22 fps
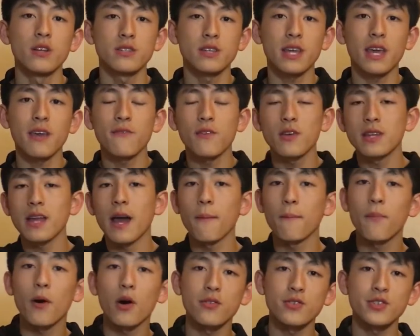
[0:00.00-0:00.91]
to give you
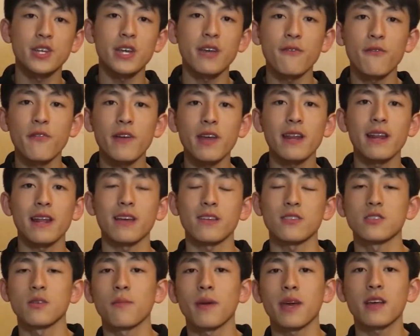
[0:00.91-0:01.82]
that punchy
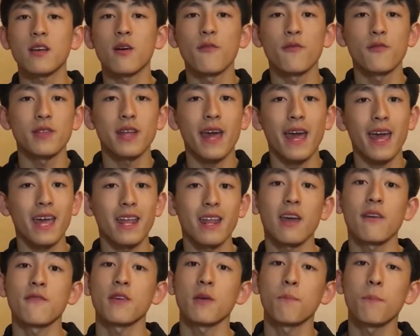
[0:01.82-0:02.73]
feeling to make up for that
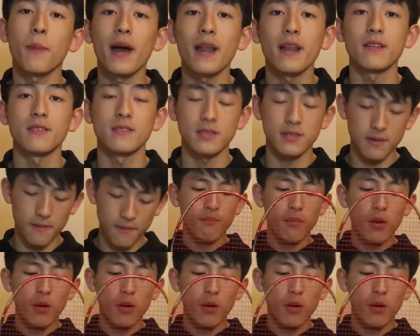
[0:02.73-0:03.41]
head-heavy balance.